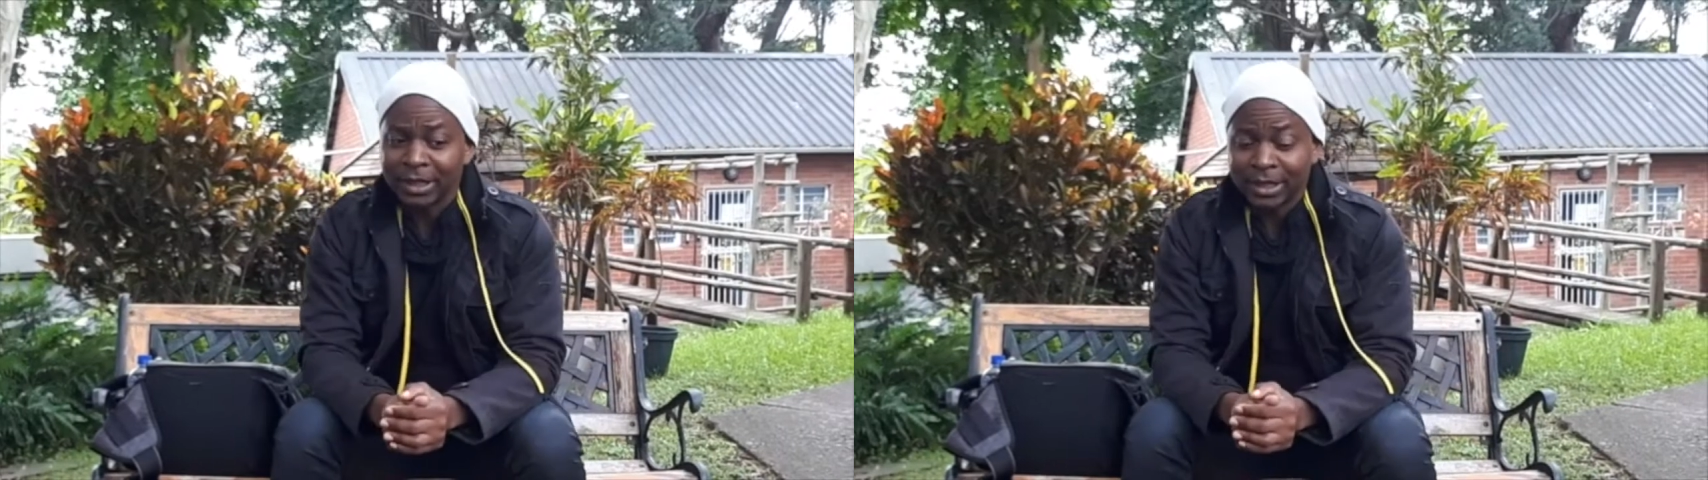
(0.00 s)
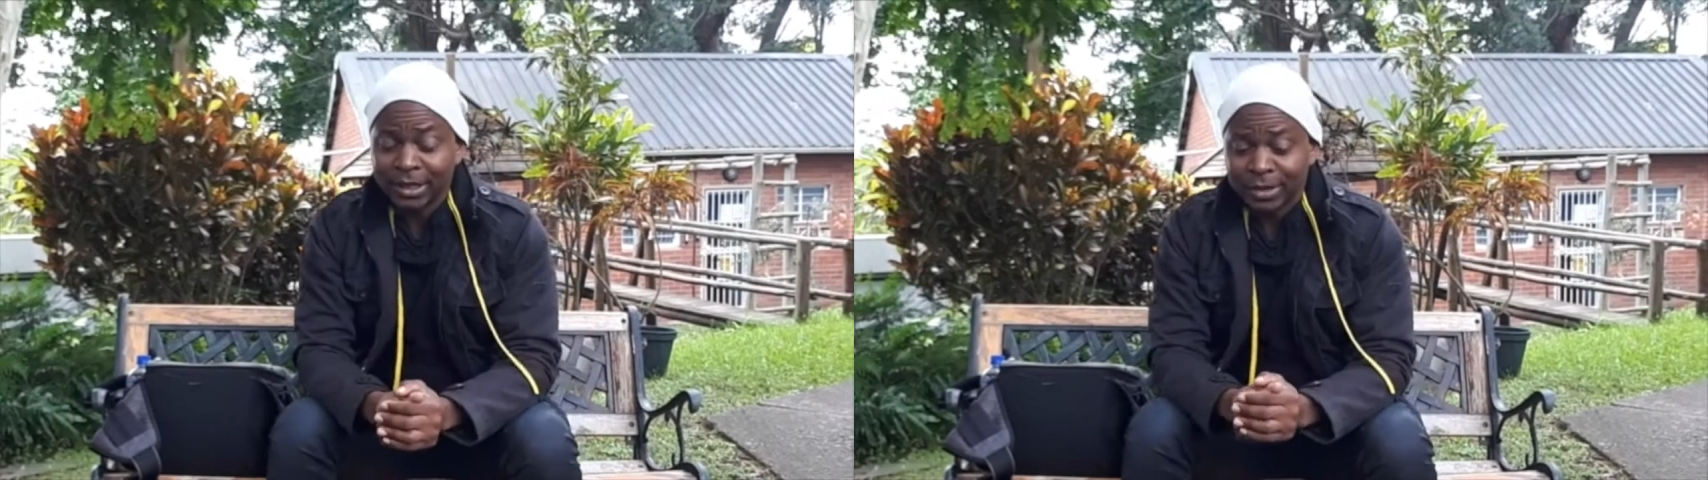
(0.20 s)

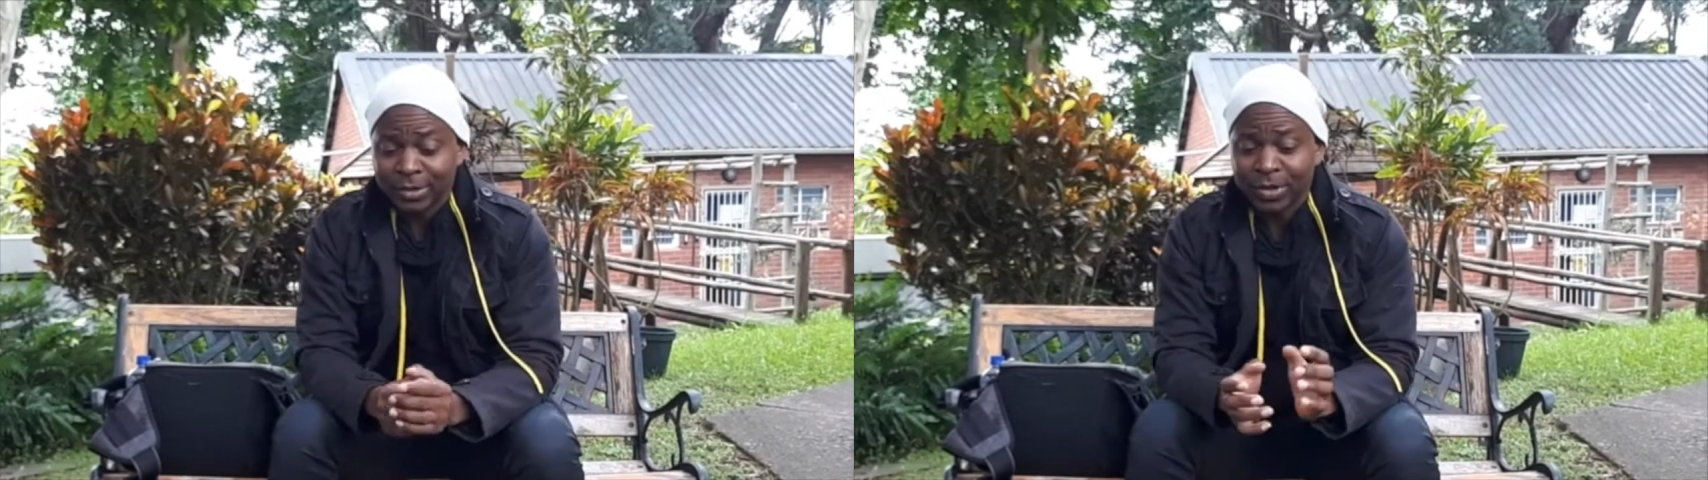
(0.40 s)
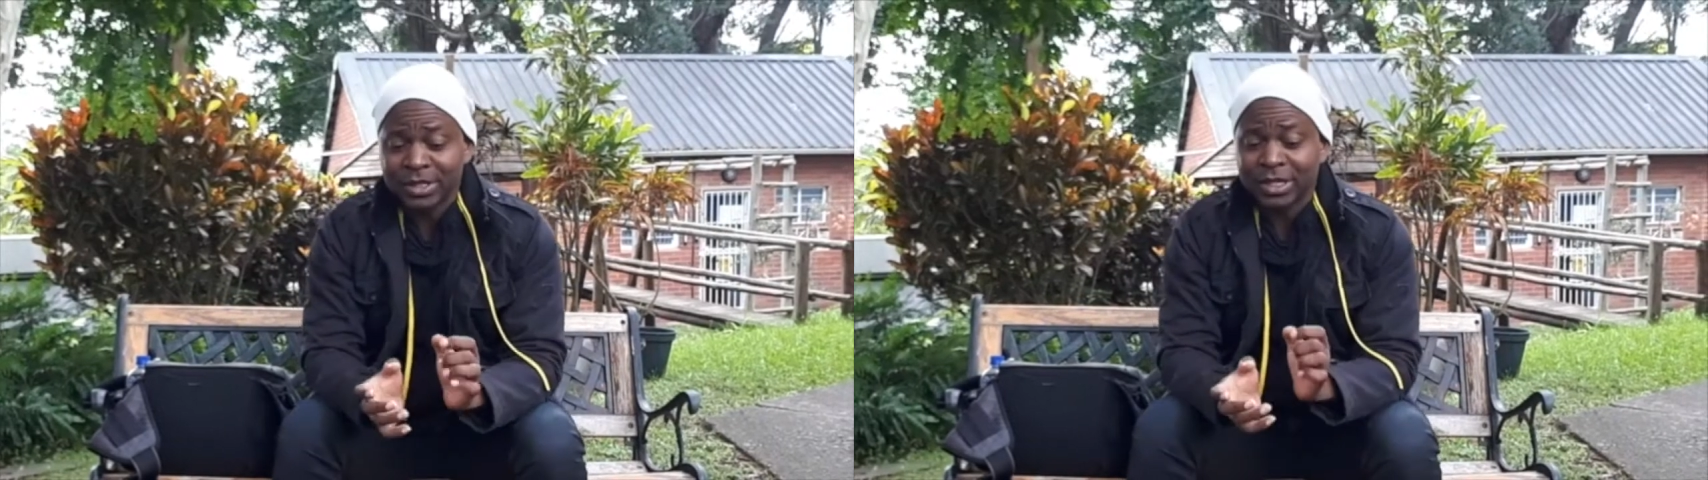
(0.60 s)
So
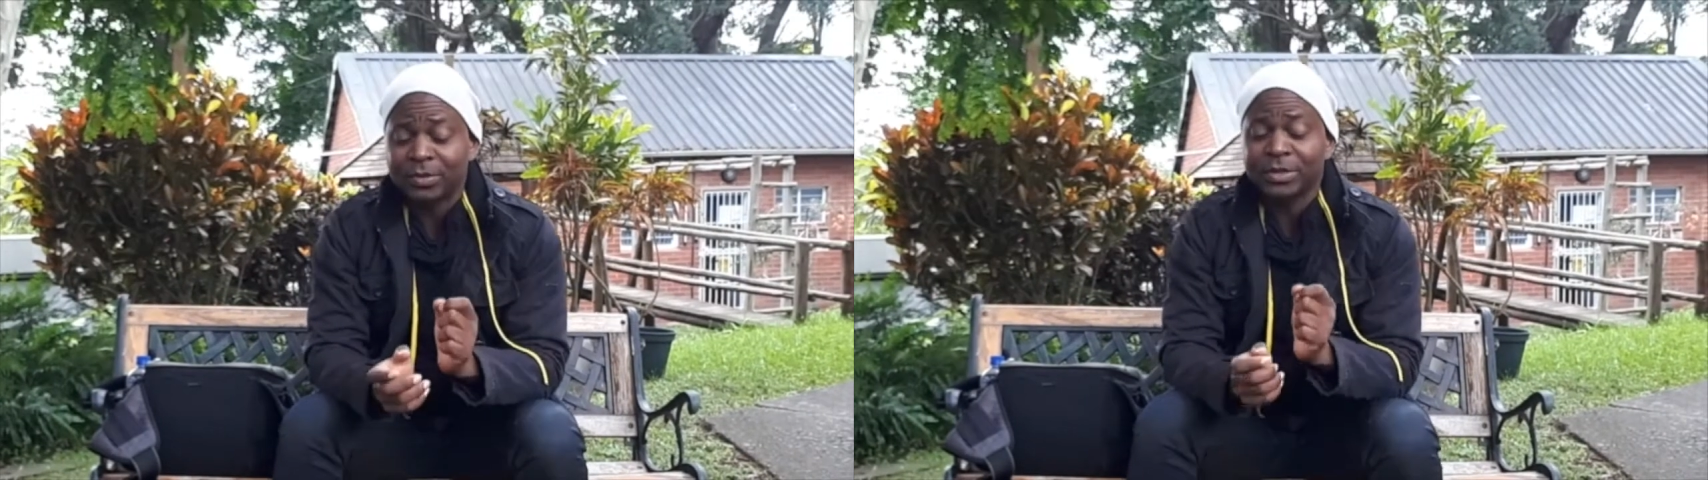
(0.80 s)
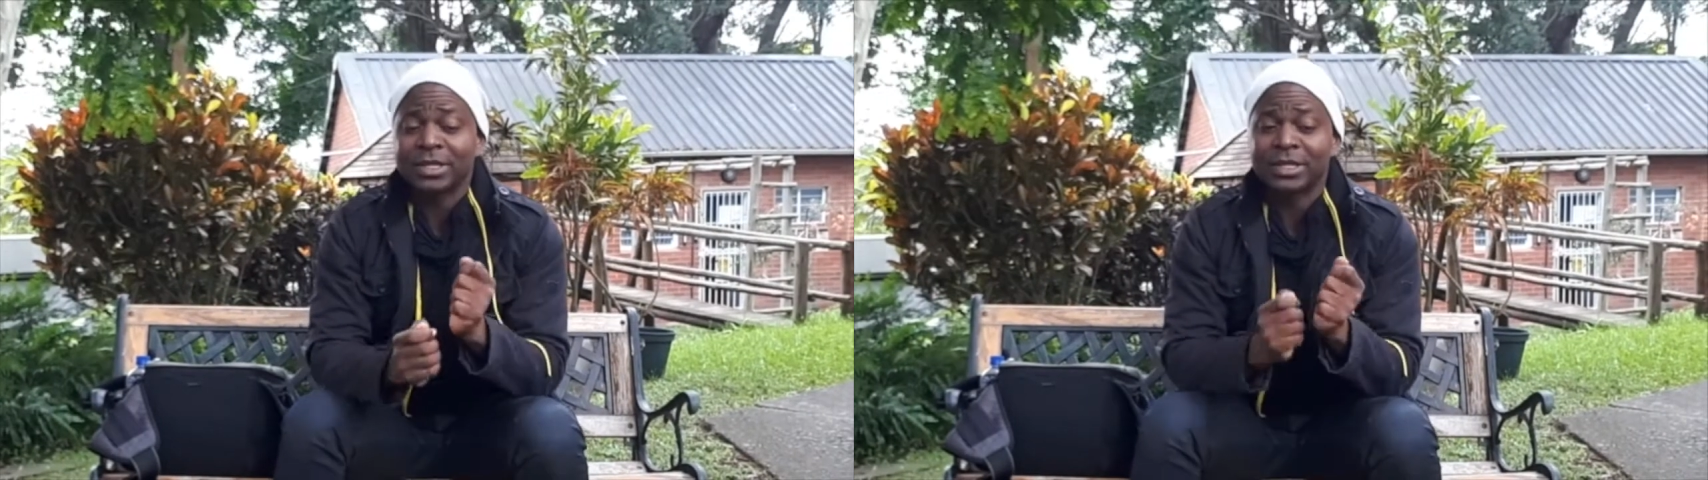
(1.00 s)
as I
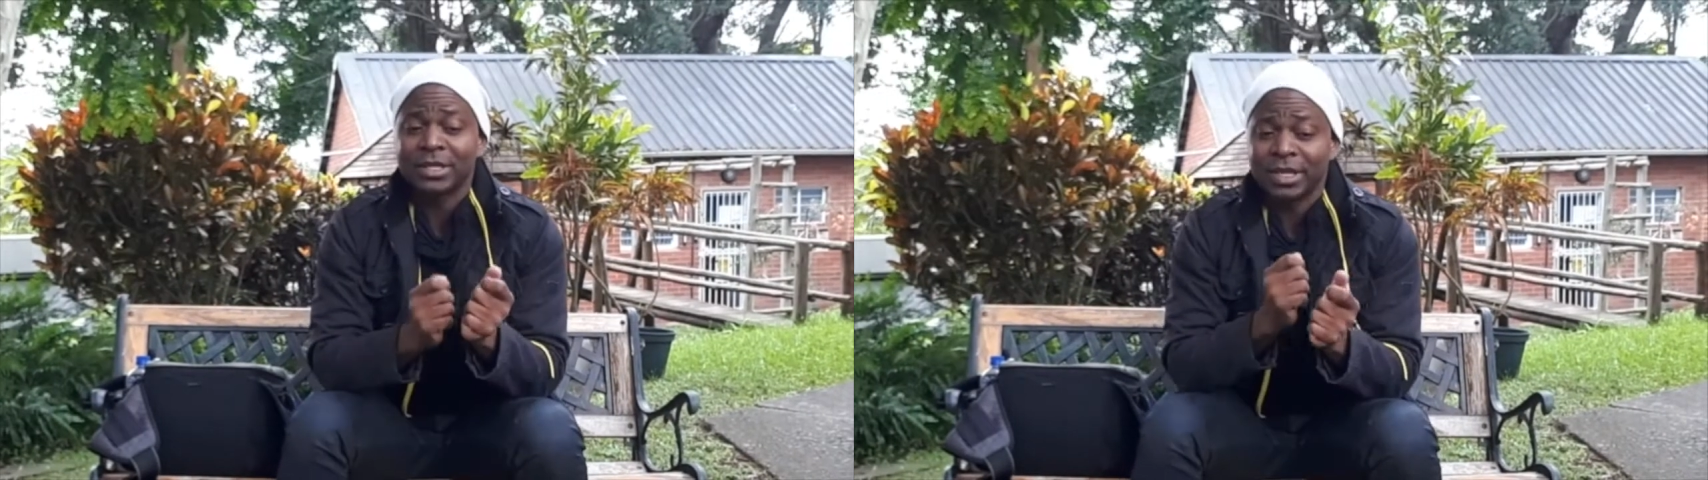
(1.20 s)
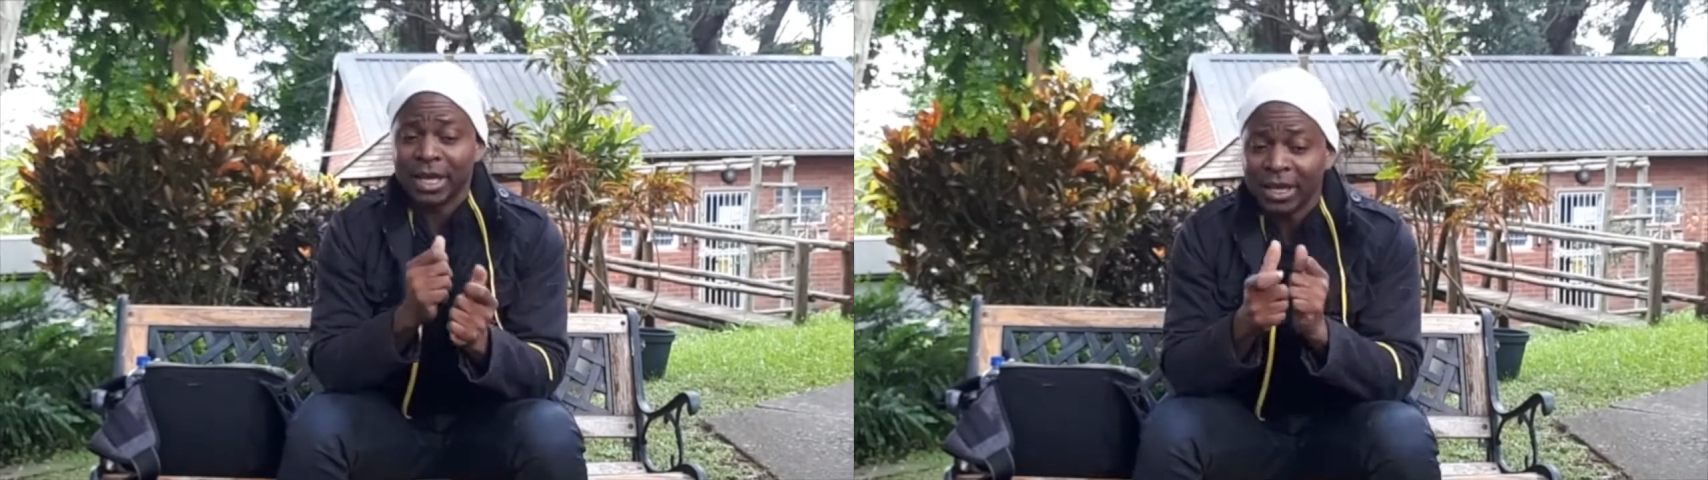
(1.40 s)
was
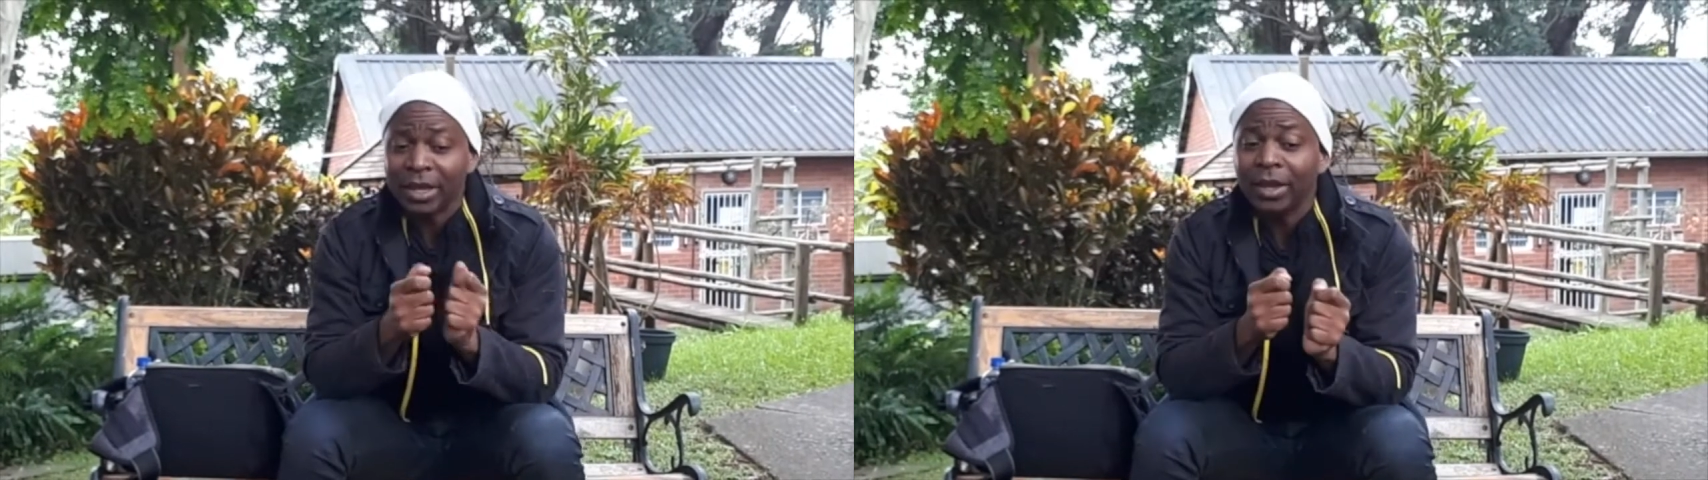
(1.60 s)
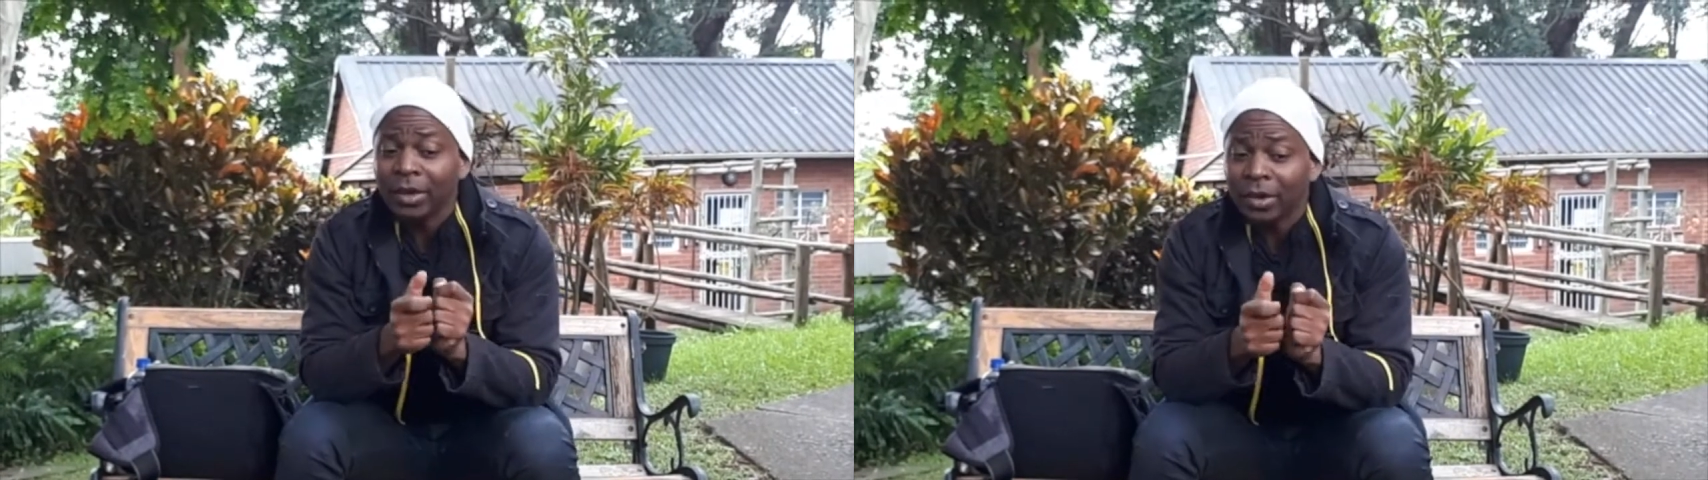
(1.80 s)

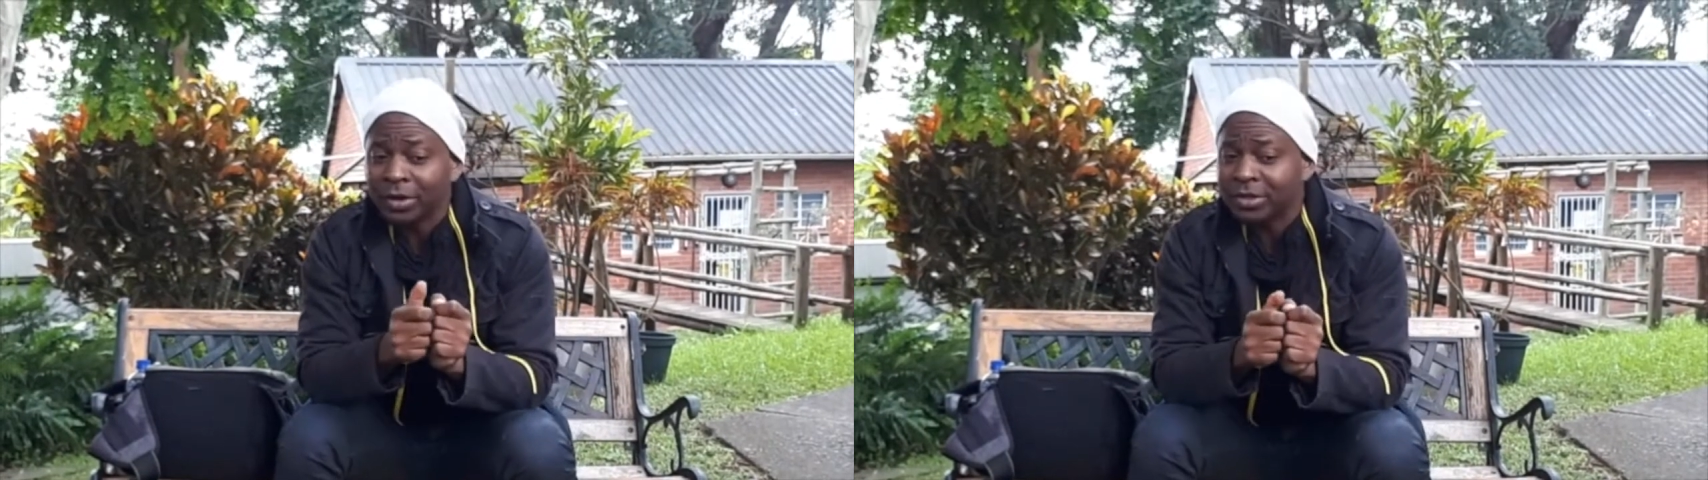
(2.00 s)
thanking her,